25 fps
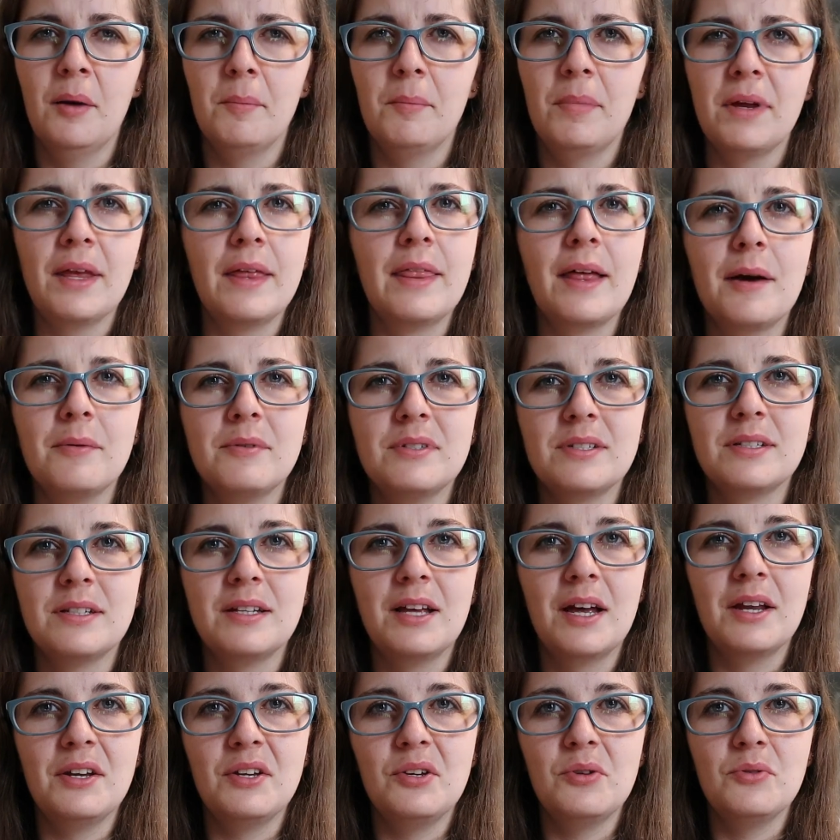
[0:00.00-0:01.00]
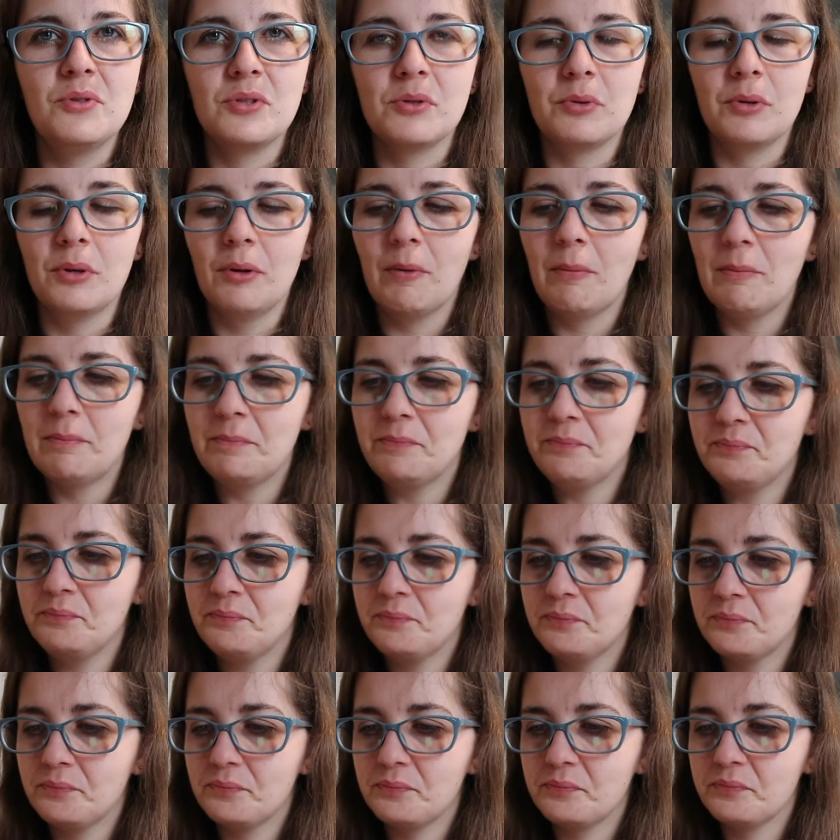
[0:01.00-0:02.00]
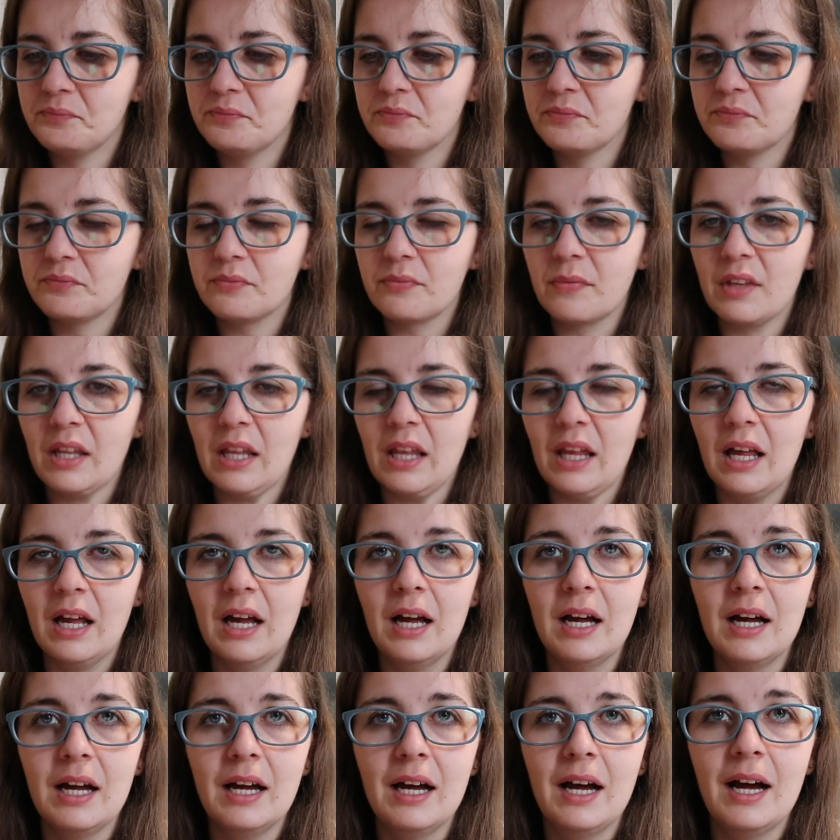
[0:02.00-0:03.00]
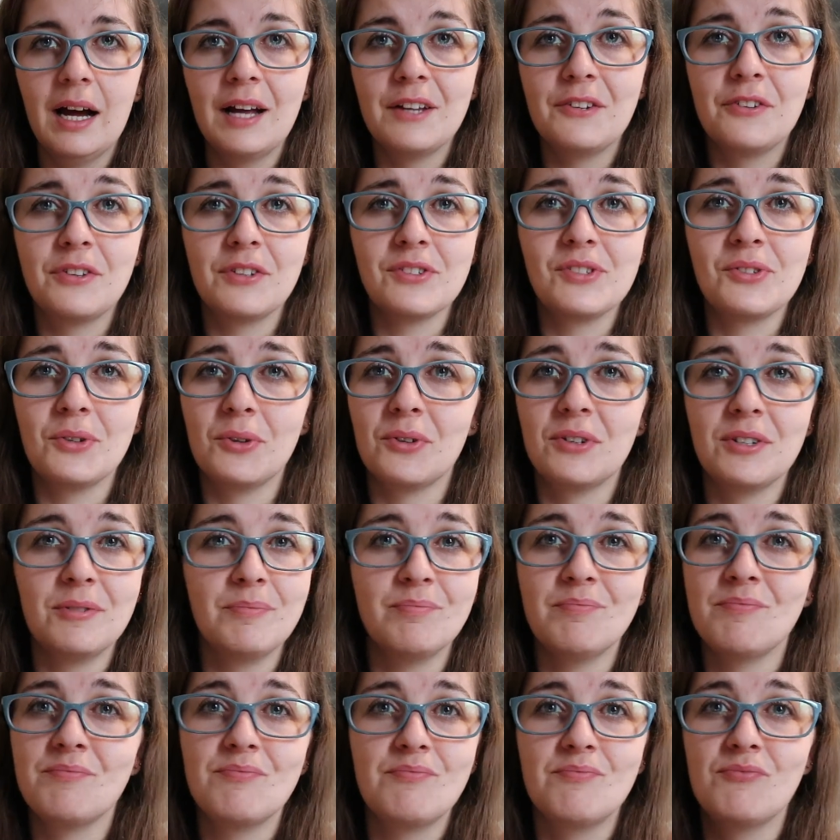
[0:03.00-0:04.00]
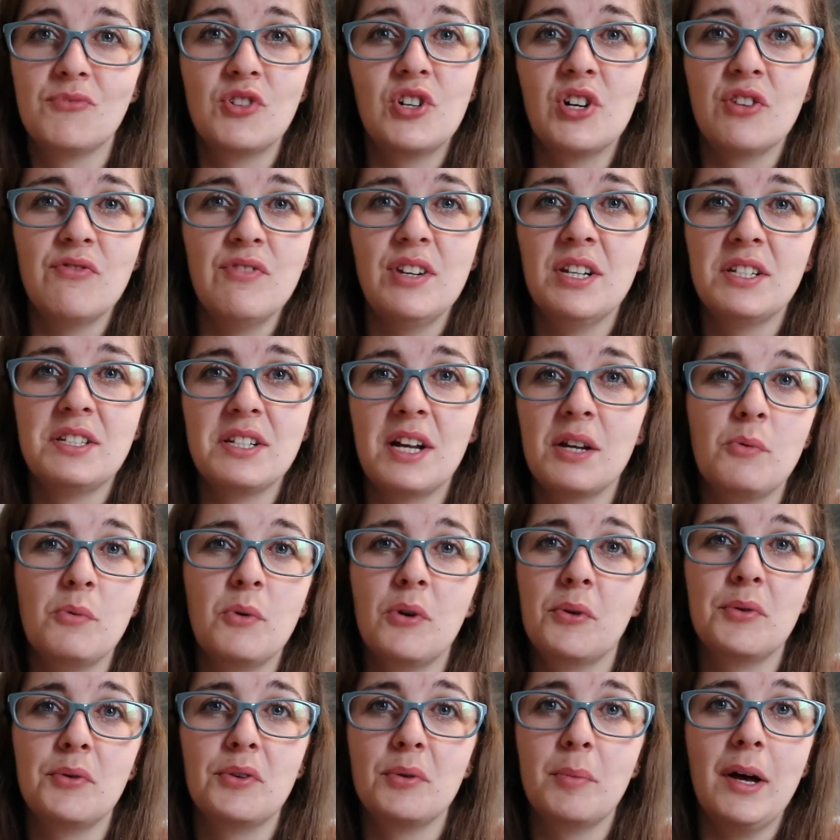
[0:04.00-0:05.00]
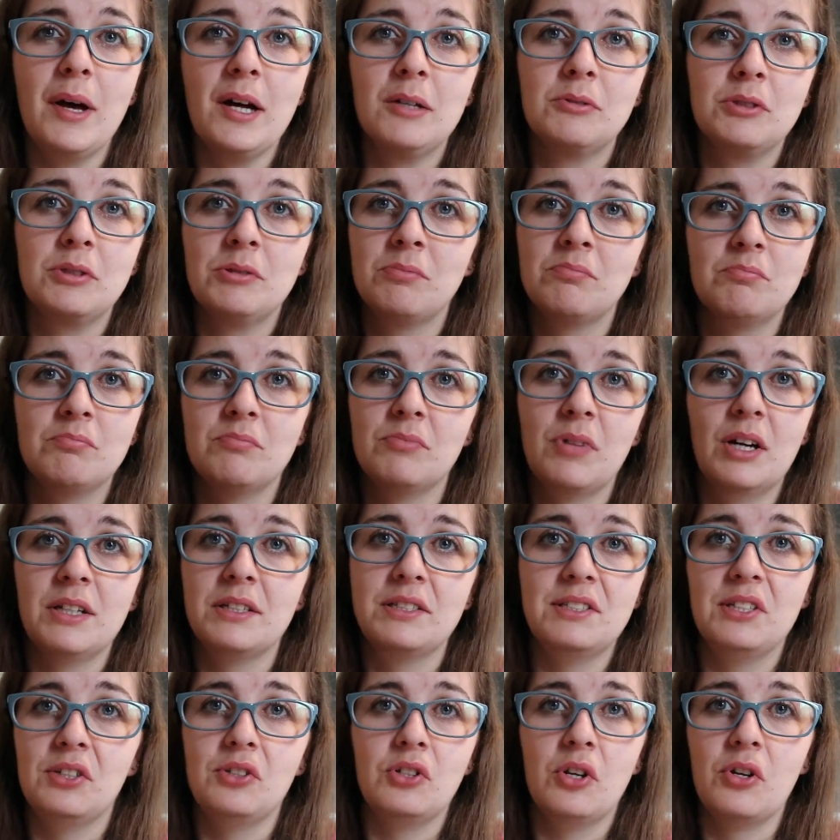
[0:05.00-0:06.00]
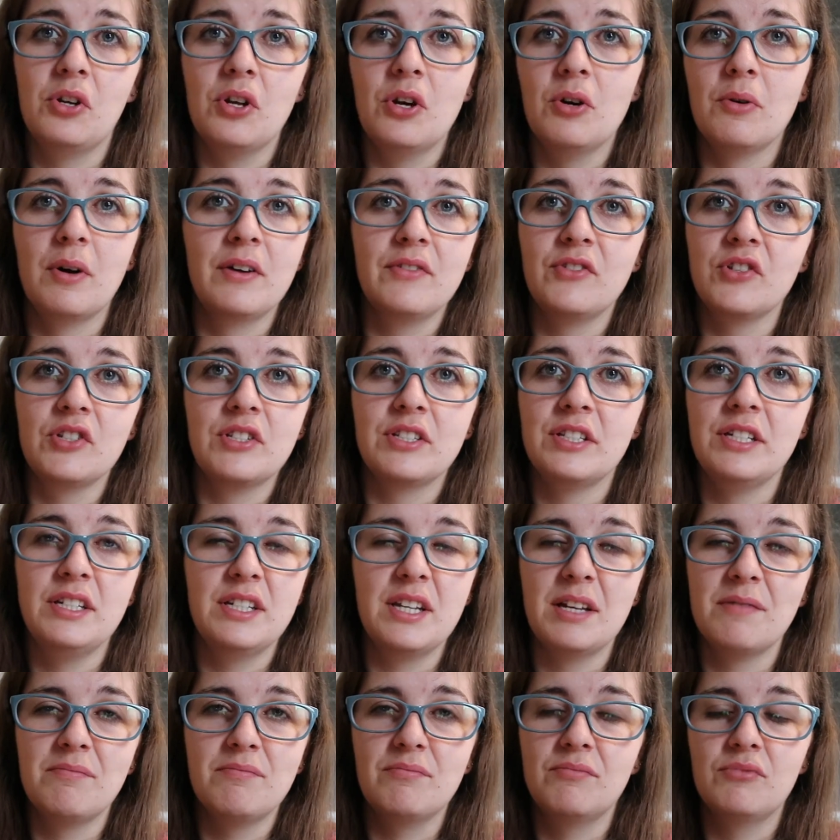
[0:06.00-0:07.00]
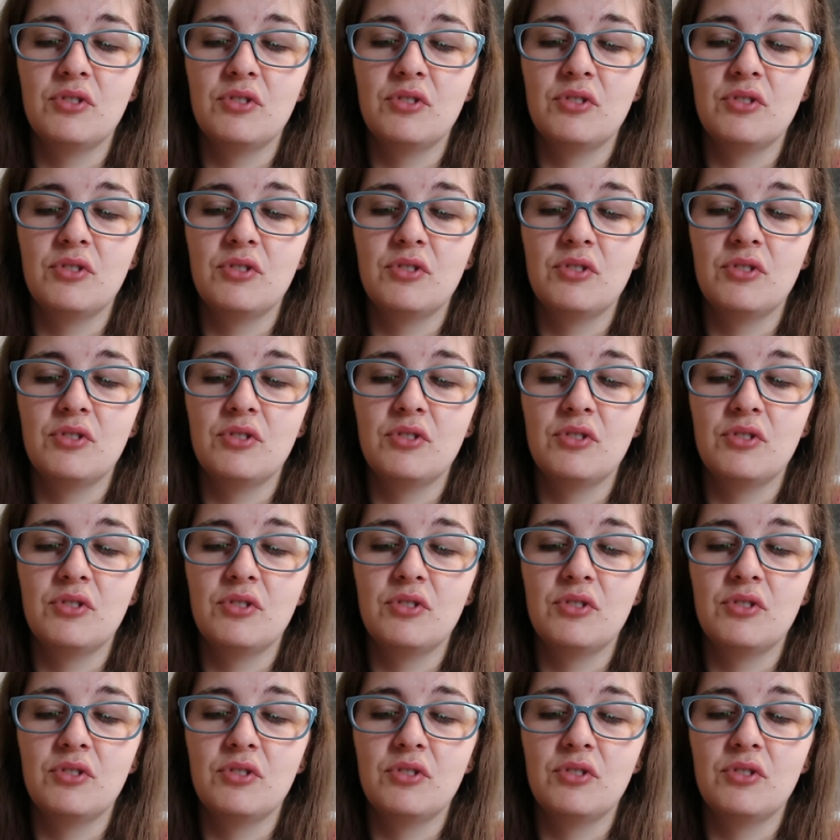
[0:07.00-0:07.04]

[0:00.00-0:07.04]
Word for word: But yeah, that was unusual. Uh, as for the story, couldn't really tell you what it was about. I still don't know. I've just seen it.